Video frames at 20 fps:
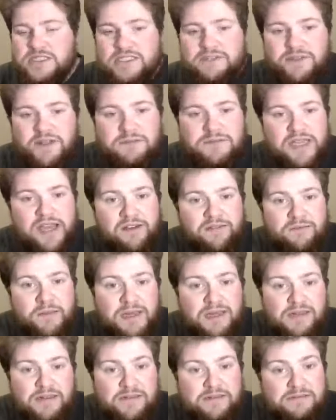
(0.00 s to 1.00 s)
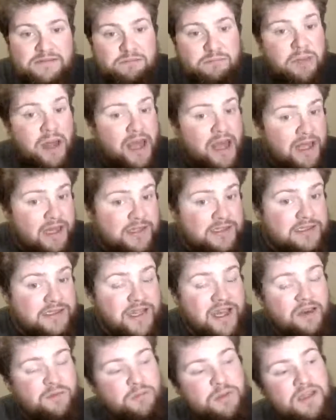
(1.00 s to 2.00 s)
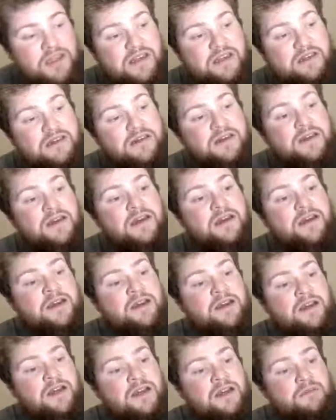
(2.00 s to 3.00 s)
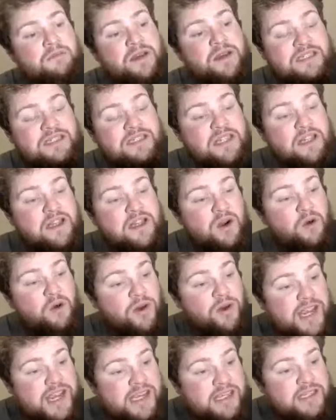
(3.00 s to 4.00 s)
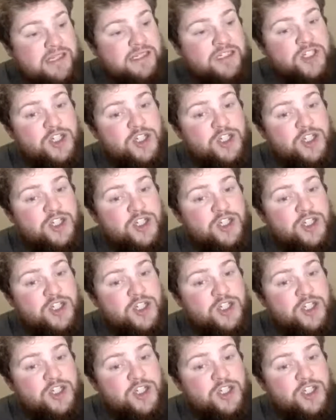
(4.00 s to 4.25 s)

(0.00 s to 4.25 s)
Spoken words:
DC films have been bad. They have been basically all right